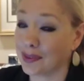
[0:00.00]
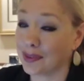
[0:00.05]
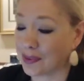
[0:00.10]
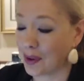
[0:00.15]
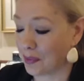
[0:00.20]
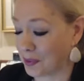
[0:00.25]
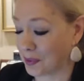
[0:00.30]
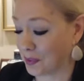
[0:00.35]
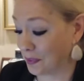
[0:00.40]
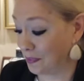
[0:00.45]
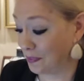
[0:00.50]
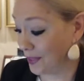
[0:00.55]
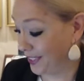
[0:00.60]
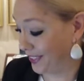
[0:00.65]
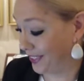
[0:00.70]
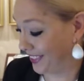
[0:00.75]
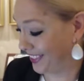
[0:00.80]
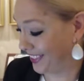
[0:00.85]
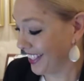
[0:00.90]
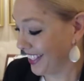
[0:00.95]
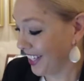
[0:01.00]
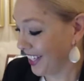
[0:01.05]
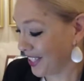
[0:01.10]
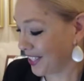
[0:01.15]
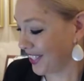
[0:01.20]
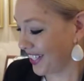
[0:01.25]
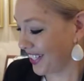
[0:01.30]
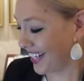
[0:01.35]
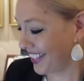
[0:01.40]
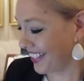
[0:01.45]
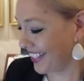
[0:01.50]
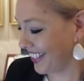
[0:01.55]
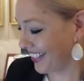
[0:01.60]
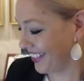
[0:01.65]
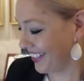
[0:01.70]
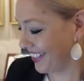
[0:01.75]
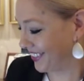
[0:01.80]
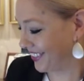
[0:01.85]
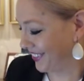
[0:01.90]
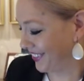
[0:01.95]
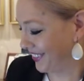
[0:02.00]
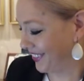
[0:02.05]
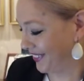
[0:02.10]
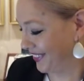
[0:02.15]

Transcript: Probably would be a good idea under the new